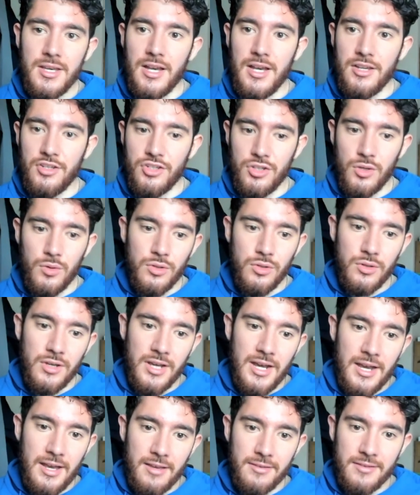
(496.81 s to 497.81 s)
I showed you
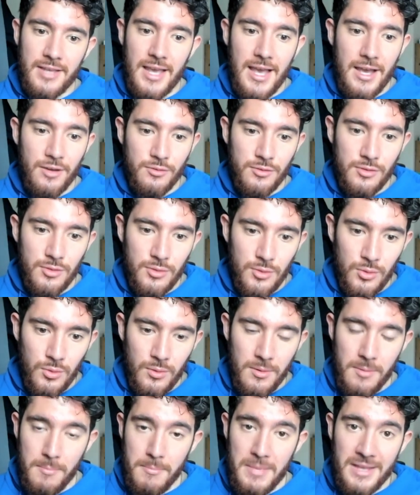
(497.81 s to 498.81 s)
guys how
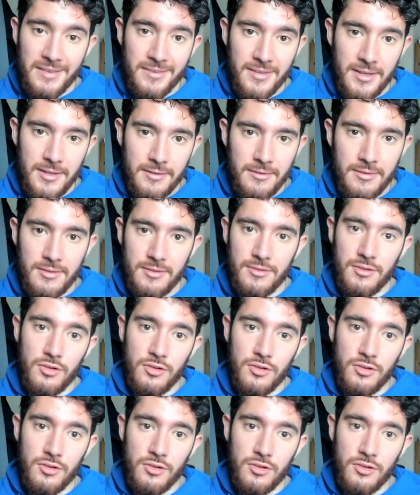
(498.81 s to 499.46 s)
to mint it